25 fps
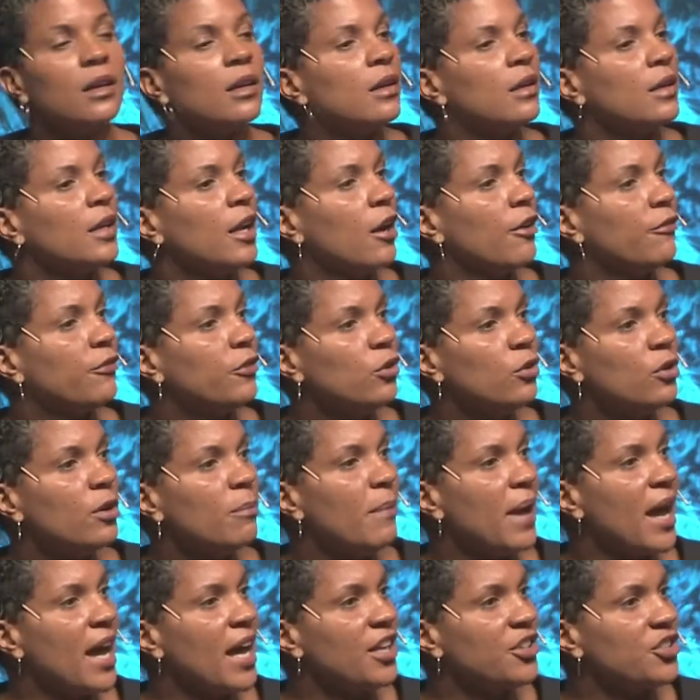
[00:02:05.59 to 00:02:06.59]
Now, if you
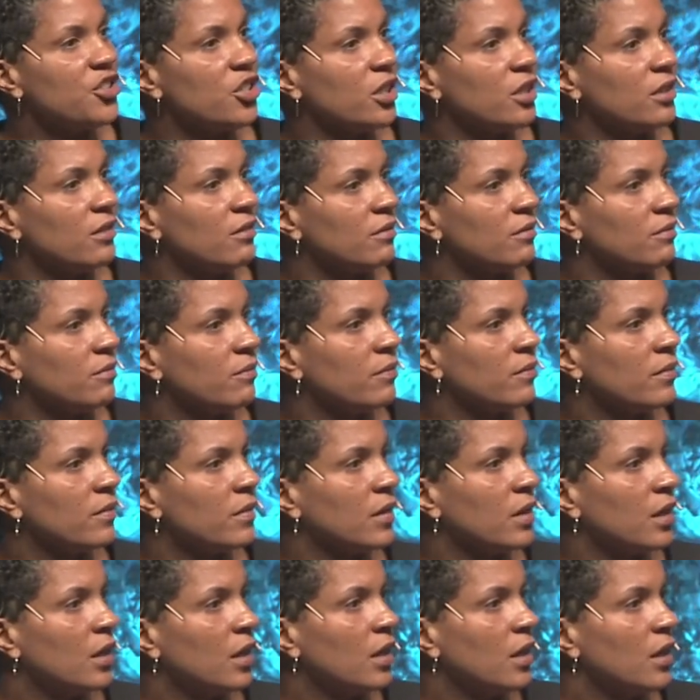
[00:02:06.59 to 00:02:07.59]
imagine
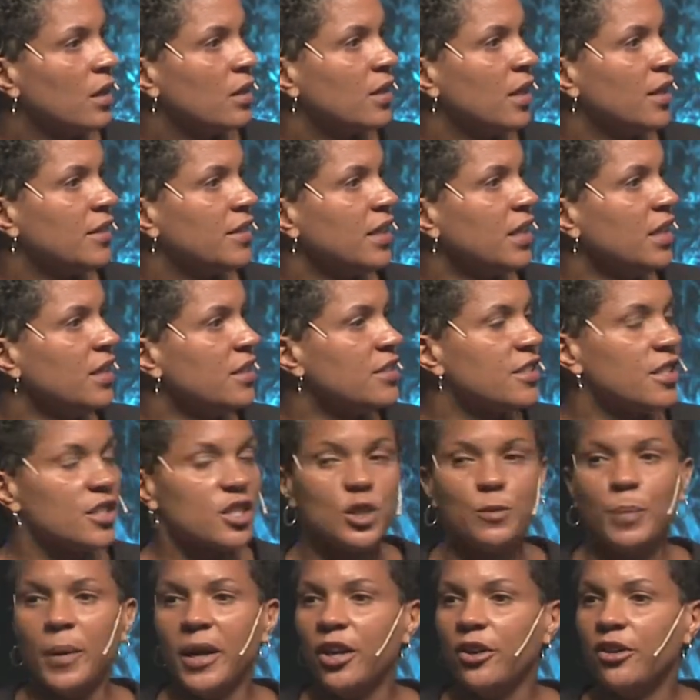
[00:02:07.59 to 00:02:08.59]
that these
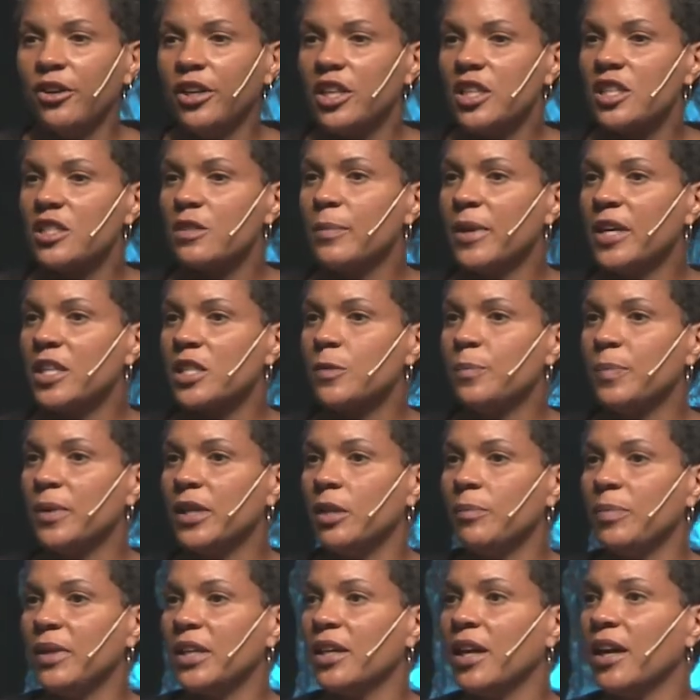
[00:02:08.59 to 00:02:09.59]
disparities must be
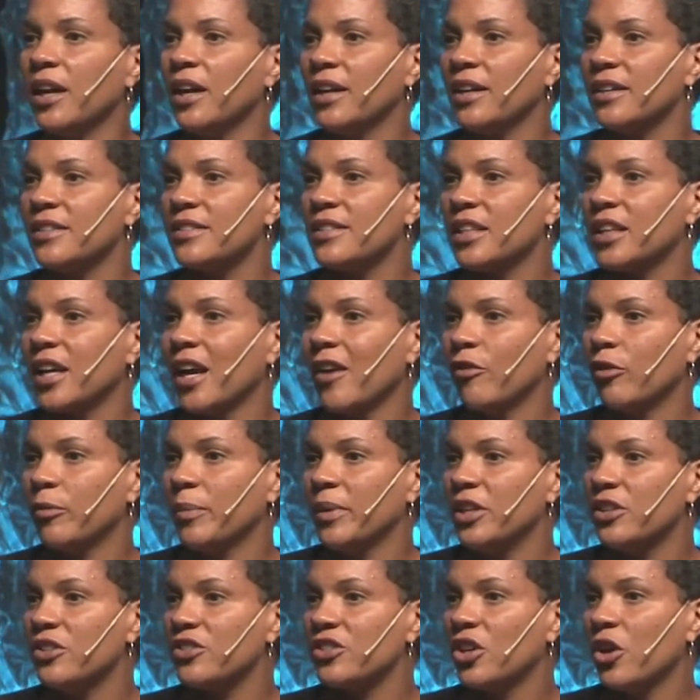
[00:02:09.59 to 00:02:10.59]
because the
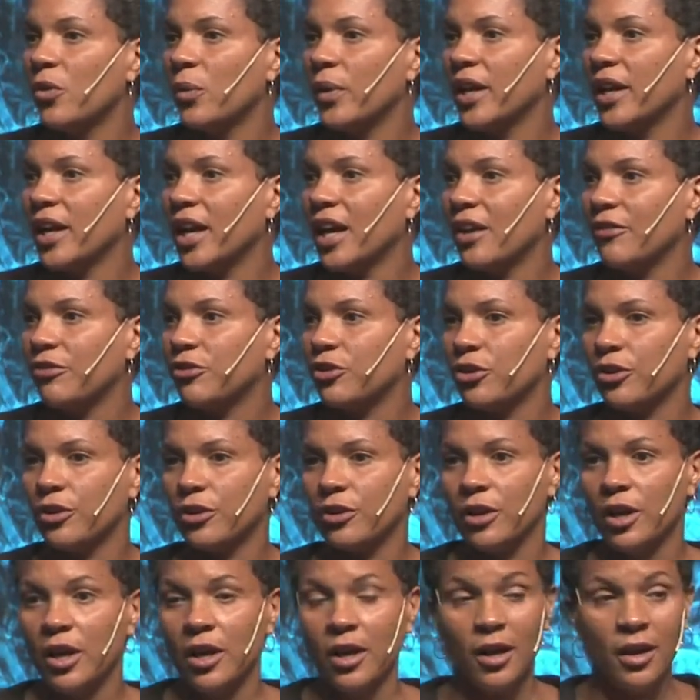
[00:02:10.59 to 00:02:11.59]
government is going
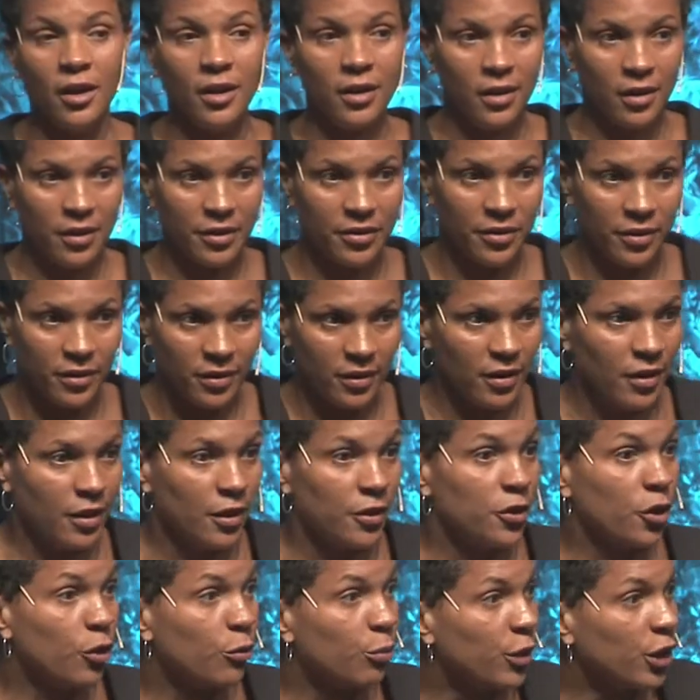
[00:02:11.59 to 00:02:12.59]
after
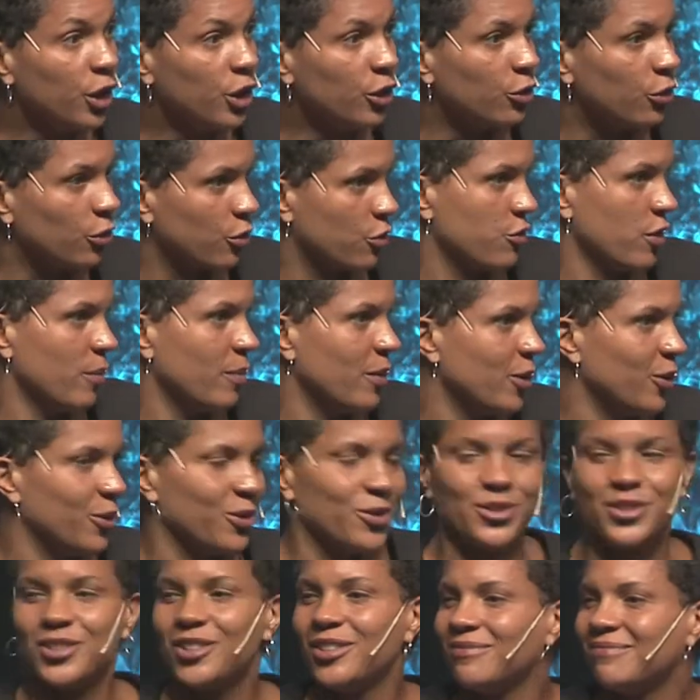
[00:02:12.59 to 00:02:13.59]
the real
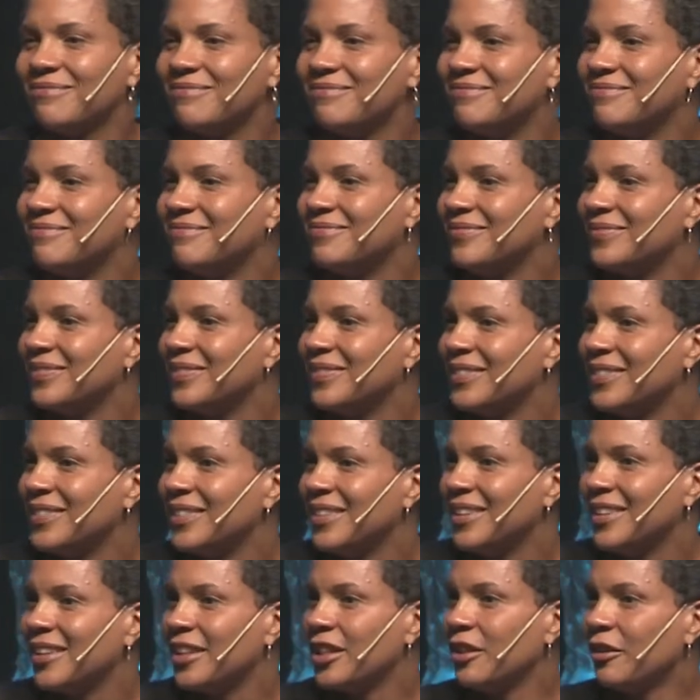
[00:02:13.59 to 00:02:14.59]
criminals,
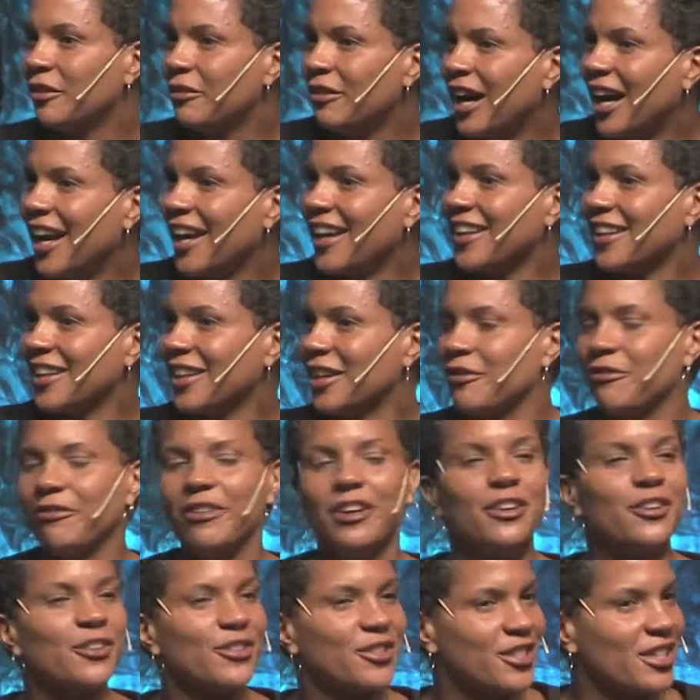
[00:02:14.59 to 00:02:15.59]
the violent
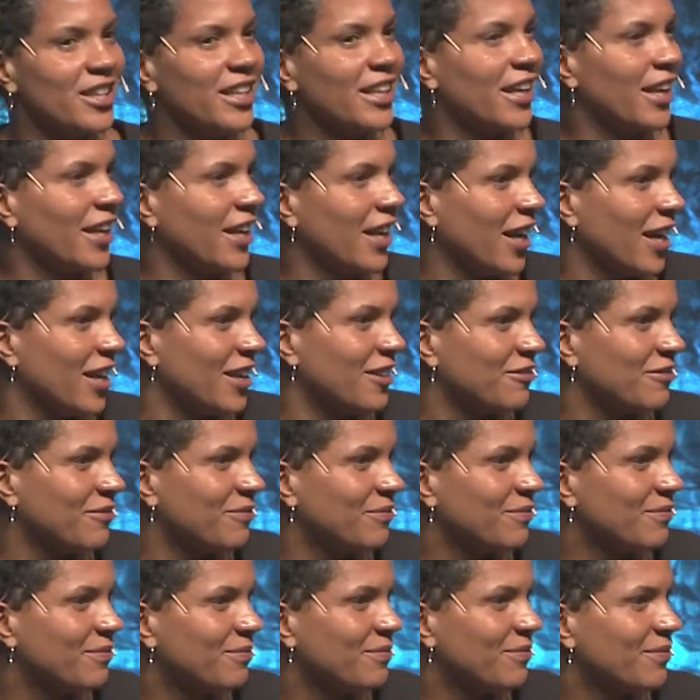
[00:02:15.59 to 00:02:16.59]
offenders, think again.
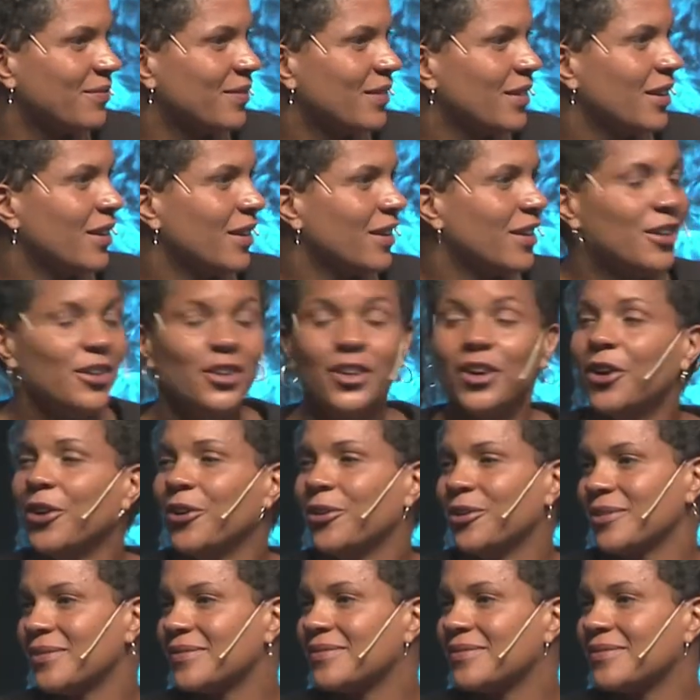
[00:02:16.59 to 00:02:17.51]
No.